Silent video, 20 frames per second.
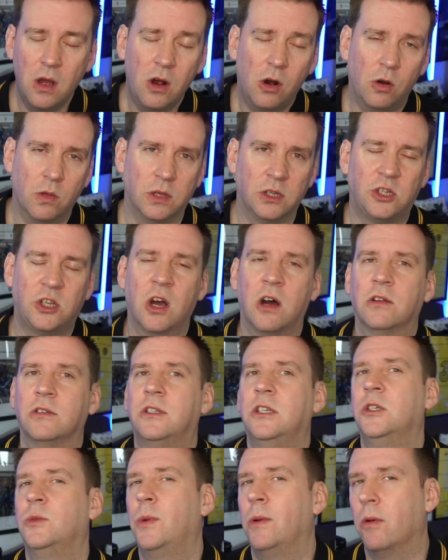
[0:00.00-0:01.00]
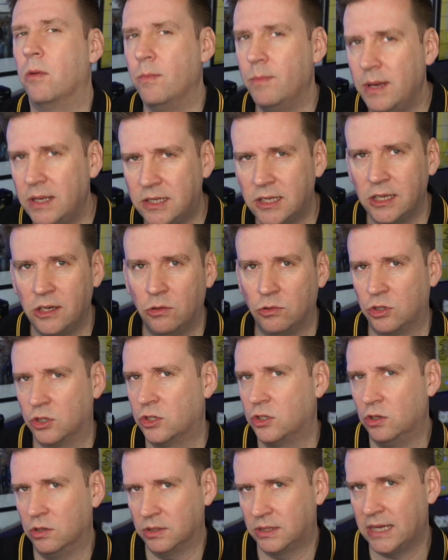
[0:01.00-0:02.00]
or the chances we were missing, or
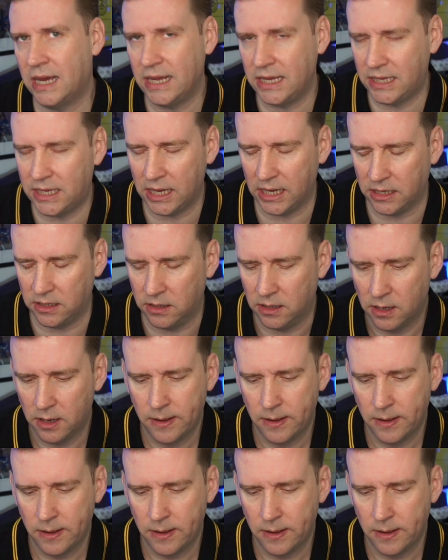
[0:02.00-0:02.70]
just not taking.